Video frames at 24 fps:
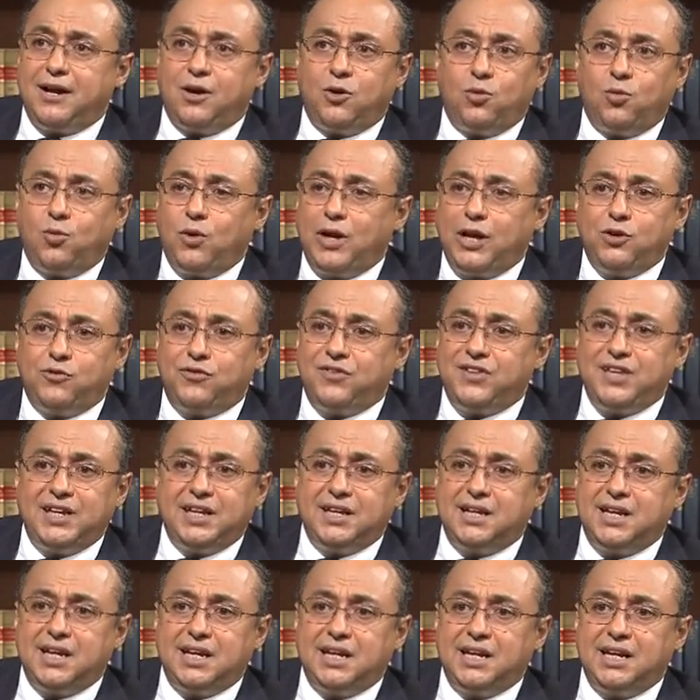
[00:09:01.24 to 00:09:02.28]
way of
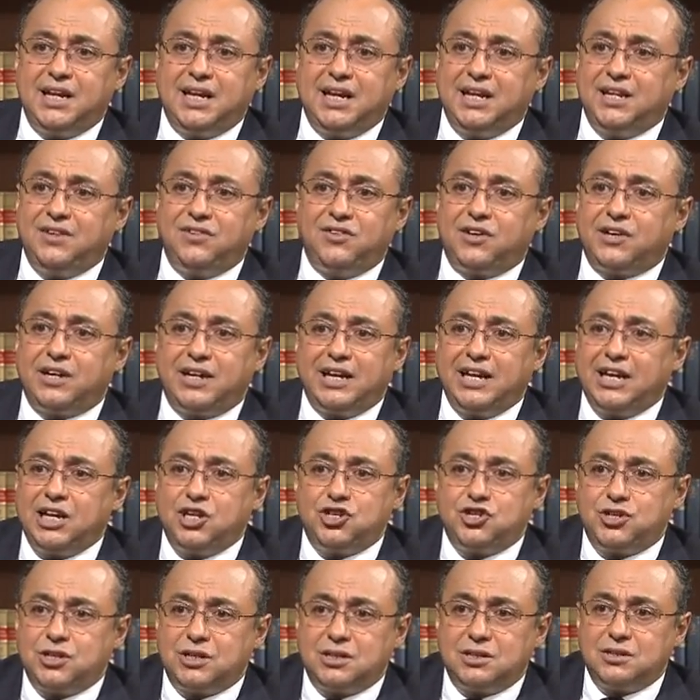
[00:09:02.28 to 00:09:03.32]
thinking in the
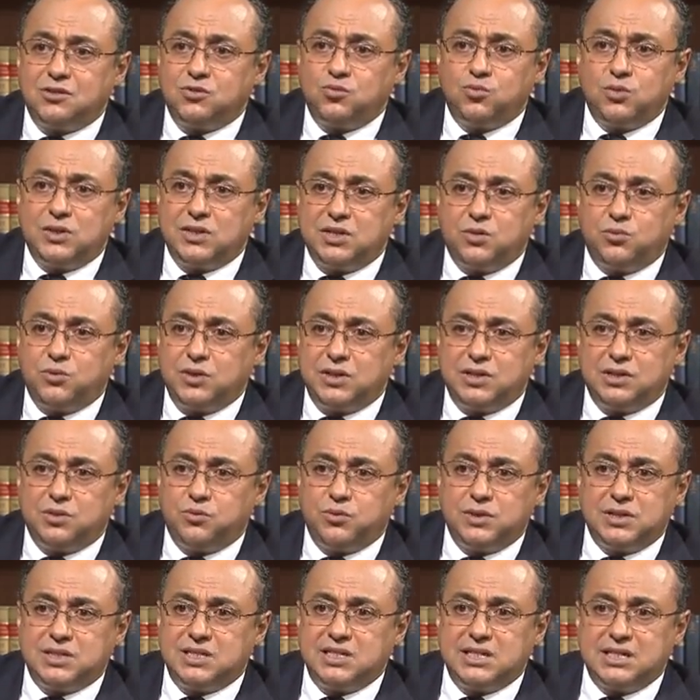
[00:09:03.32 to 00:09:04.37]
relation
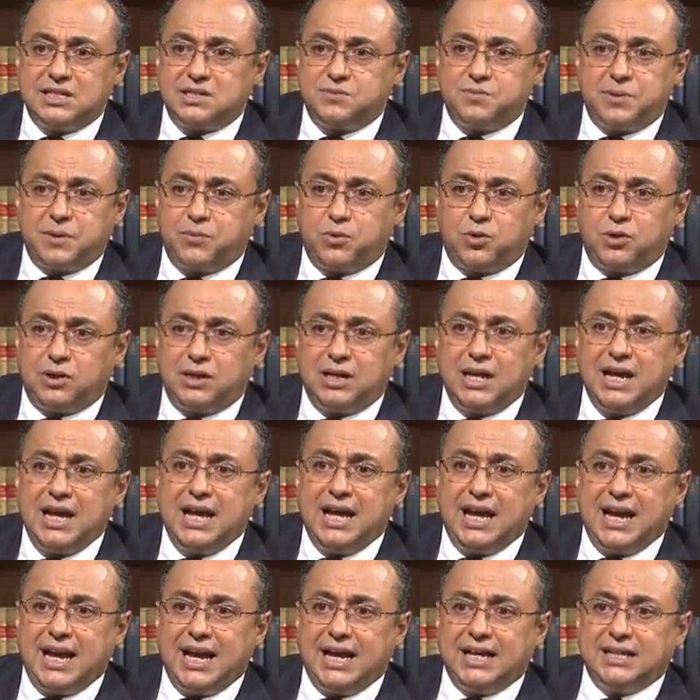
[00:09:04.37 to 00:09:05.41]
with these people.
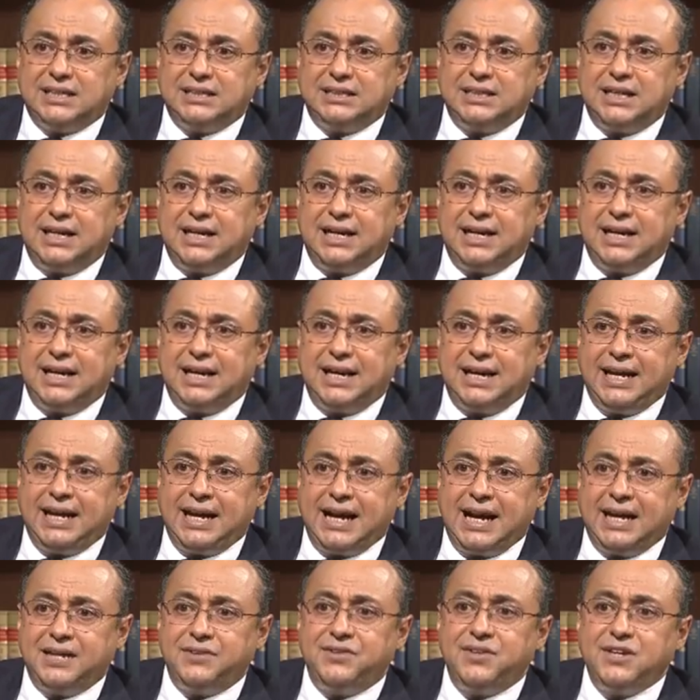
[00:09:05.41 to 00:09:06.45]
And
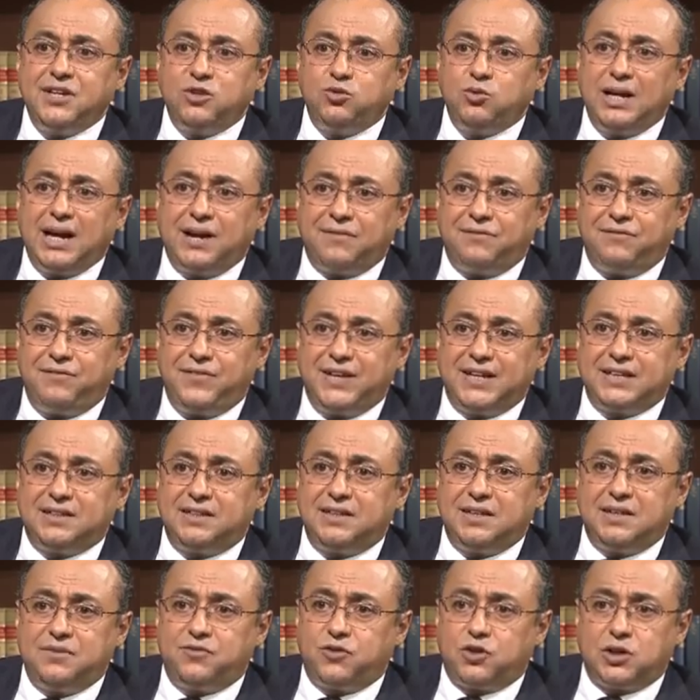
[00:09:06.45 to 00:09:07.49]
I think it will affect,
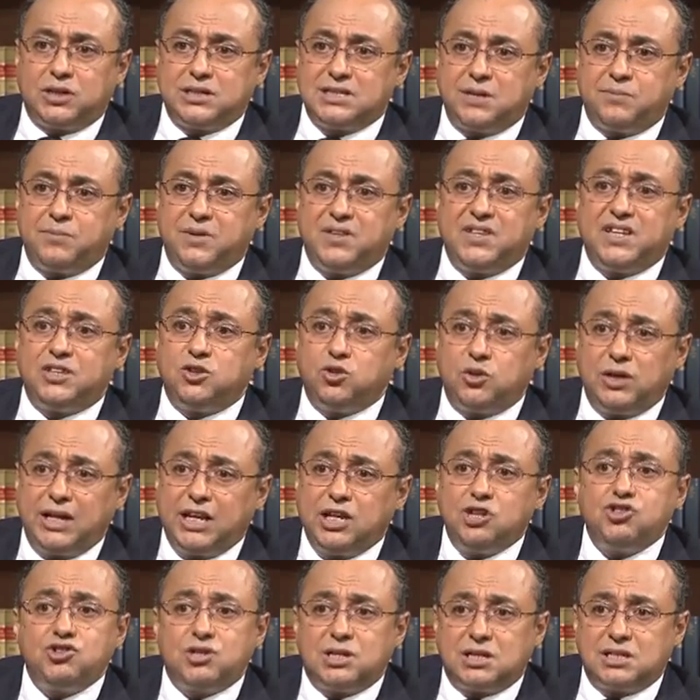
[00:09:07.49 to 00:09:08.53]
for example, the
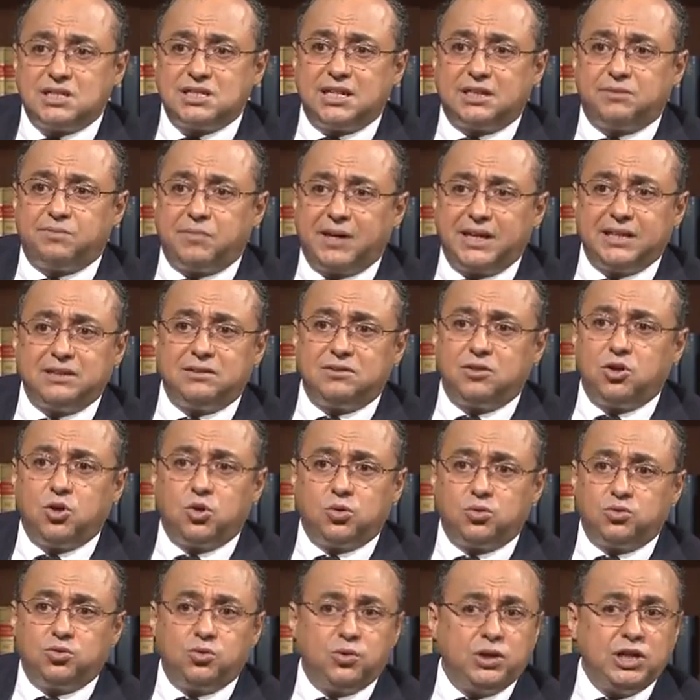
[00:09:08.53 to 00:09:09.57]
donations that might
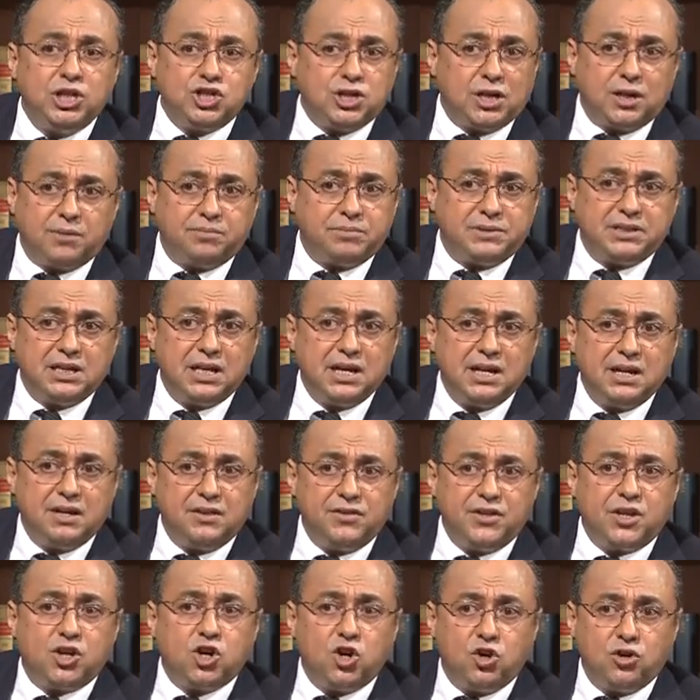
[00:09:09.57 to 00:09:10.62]
go to Egypt.
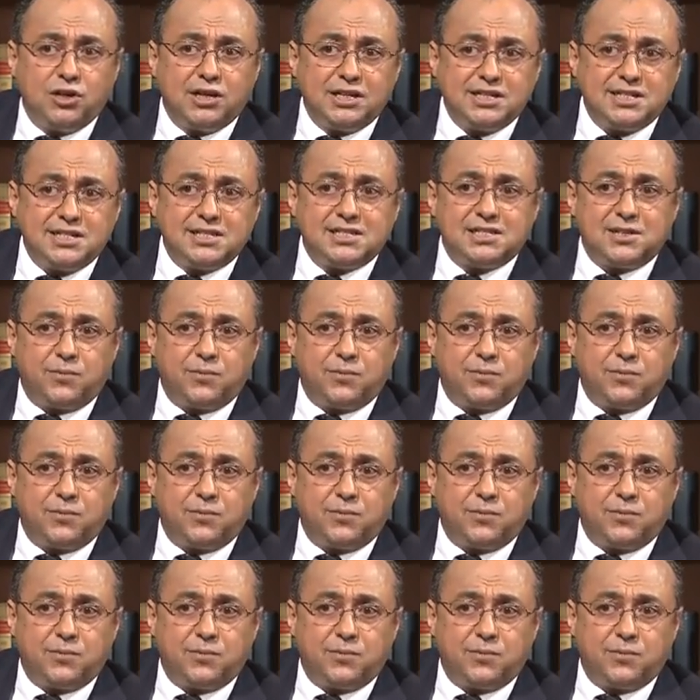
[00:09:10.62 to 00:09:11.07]
The Congress is